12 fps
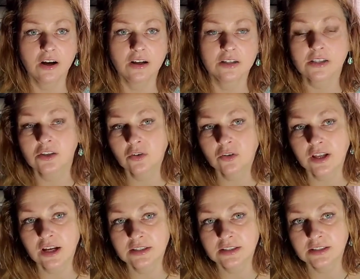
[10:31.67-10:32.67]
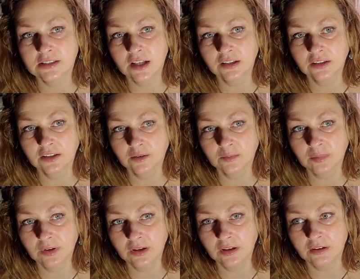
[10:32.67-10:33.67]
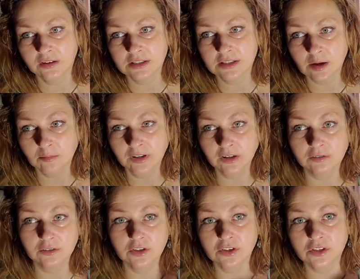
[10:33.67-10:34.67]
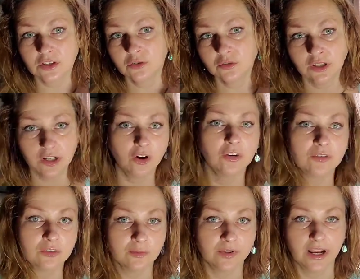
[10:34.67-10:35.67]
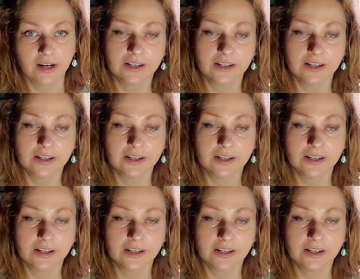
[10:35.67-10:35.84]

so that's not gonna be something which is you will learn from that.